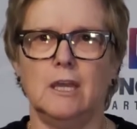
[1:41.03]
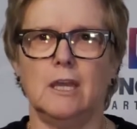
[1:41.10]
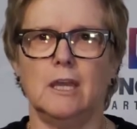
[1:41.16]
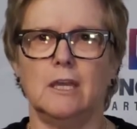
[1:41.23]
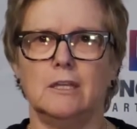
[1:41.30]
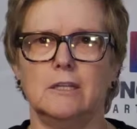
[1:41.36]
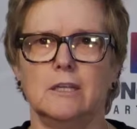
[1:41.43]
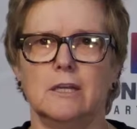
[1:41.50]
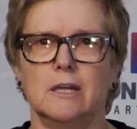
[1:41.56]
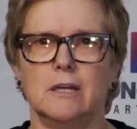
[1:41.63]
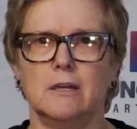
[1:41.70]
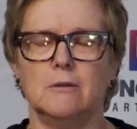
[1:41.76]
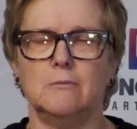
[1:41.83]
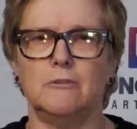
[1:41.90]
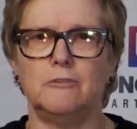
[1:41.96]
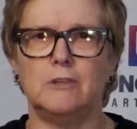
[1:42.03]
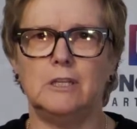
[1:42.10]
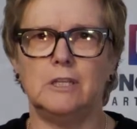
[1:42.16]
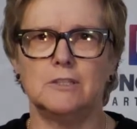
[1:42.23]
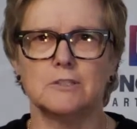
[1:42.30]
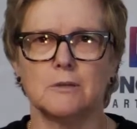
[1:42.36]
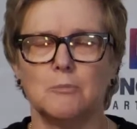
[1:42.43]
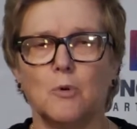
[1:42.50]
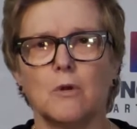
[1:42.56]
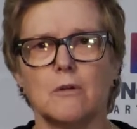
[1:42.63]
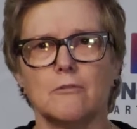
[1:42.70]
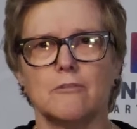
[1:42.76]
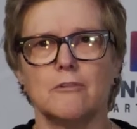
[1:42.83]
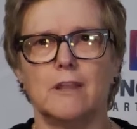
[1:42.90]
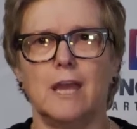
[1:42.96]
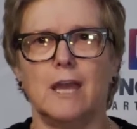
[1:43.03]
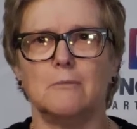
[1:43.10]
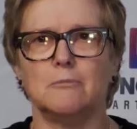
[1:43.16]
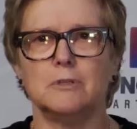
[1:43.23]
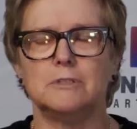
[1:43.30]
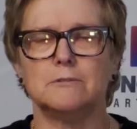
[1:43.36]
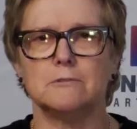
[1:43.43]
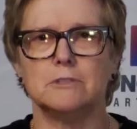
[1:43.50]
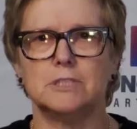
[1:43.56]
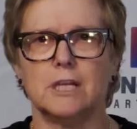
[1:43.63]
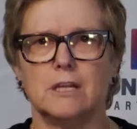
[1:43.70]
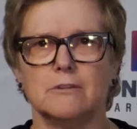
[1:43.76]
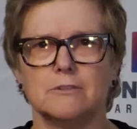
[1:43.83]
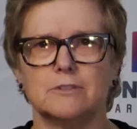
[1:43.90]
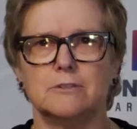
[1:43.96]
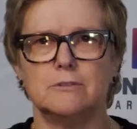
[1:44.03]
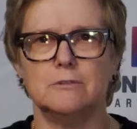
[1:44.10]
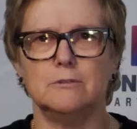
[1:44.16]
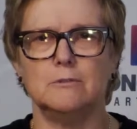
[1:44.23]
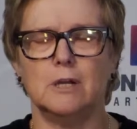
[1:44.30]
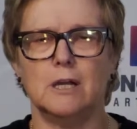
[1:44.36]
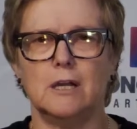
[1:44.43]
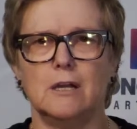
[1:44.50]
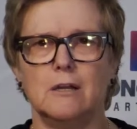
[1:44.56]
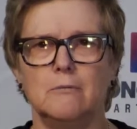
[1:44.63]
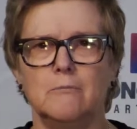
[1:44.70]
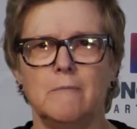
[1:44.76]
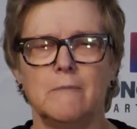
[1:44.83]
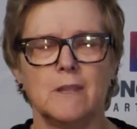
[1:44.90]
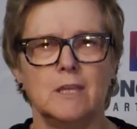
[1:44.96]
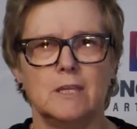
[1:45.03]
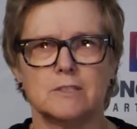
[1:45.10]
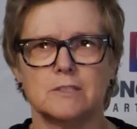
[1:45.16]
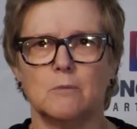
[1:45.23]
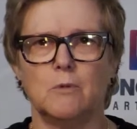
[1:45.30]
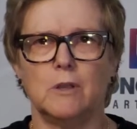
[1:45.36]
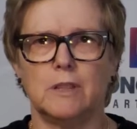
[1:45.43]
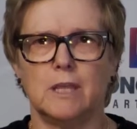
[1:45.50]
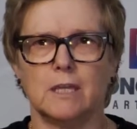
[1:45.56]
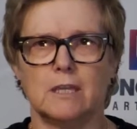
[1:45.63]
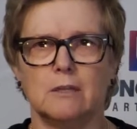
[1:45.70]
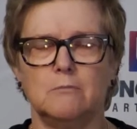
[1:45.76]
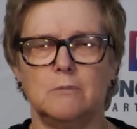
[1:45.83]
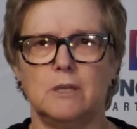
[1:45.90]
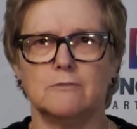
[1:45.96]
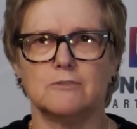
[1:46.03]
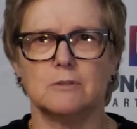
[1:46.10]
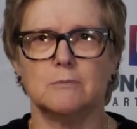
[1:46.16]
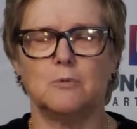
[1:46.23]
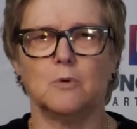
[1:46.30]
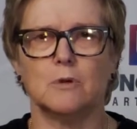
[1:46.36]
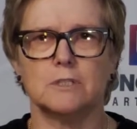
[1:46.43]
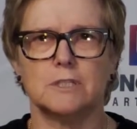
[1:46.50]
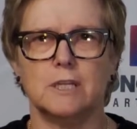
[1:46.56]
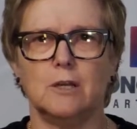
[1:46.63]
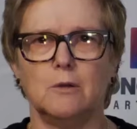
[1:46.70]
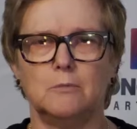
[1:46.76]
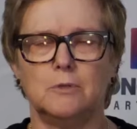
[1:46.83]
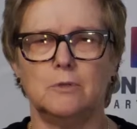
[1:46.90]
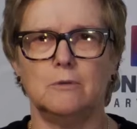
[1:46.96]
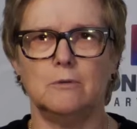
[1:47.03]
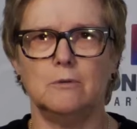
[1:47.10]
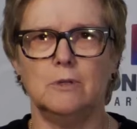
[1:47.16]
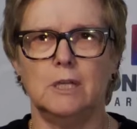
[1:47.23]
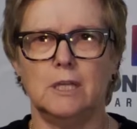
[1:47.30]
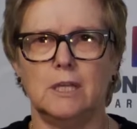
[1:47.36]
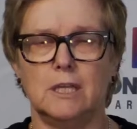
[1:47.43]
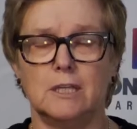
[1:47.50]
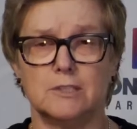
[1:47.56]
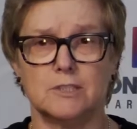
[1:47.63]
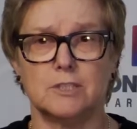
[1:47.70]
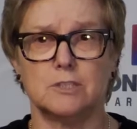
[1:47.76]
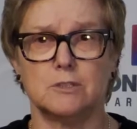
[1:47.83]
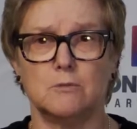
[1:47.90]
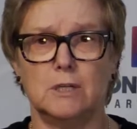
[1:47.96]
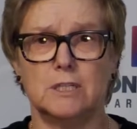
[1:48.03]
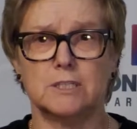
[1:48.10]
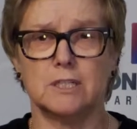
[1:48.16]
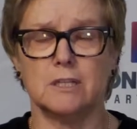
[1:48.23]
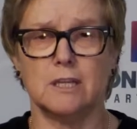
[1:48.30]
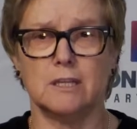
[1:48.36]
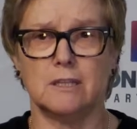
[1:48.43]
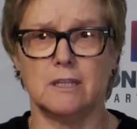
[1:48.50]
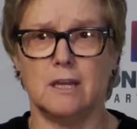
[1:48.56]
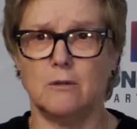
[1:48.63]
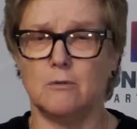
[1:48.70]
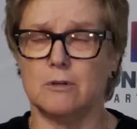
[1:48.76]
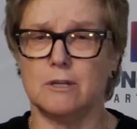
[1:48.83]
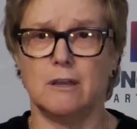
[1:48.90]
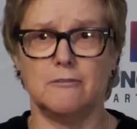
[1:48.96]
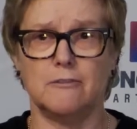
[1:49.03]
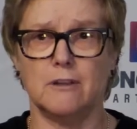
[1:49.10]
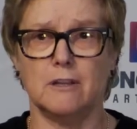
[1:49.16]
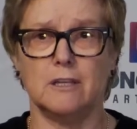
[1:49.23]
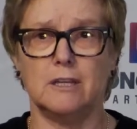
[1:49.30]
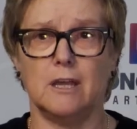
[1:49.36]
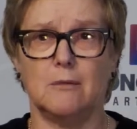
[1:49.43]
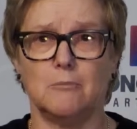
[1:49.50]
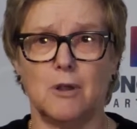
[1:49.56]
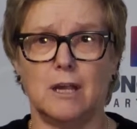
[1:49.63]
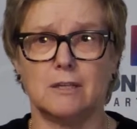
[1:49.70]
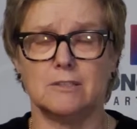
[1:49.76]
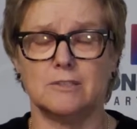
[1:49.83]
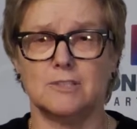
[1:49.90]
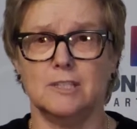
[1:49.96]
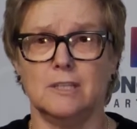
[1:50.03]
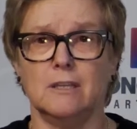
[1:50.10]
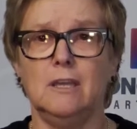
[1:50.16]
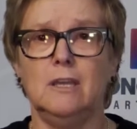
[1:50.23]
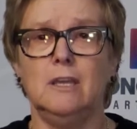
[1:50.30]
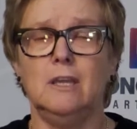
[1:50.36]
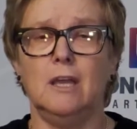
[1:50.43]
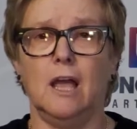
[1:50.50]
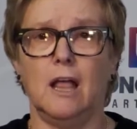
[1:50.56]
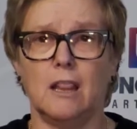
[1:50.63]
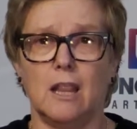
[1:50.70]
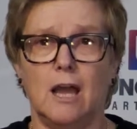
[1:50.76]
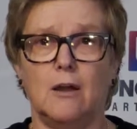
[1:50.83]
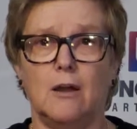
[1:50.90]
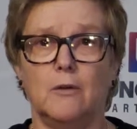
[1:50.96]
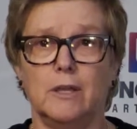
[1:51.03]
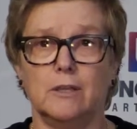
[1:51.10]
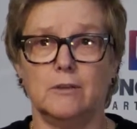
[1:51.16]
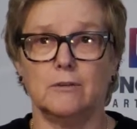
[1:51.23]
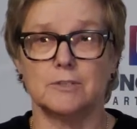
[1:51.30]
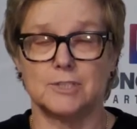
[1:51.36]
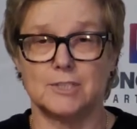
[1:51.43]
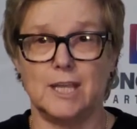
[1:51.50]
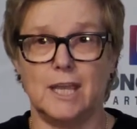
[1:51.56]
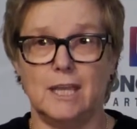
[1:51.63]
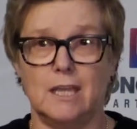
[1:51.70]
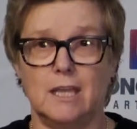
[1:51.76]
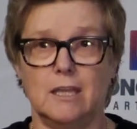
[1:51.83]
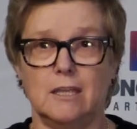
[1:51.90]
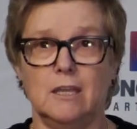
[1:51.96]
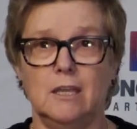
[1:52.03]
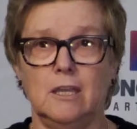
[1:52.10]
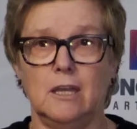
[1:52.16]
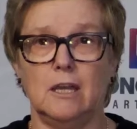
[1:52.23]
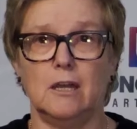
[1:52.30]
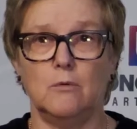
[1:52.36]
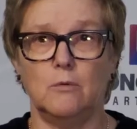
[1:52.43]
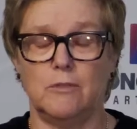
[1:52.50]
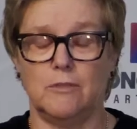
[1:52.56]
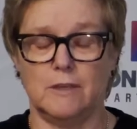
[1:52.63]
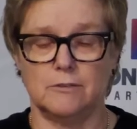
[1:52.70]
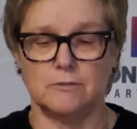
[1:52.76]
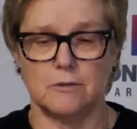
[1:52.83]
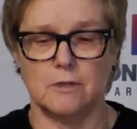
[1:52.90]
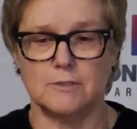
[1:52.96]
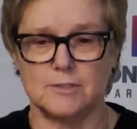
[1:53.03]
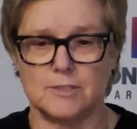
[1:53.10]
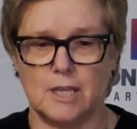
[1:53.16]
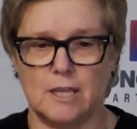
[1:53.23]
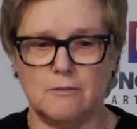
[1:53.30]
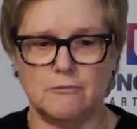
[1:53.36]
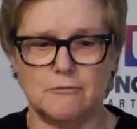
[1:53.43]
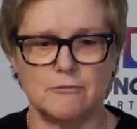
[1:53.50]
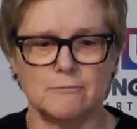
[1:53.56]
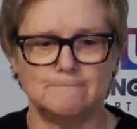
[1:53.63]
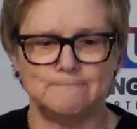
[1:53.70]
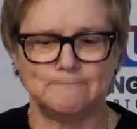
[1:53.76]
And if you need support for that, please reach out to someone that can be of support to help you in a situation like that. We're definitely not practicing allowing or staying when things are unsafe.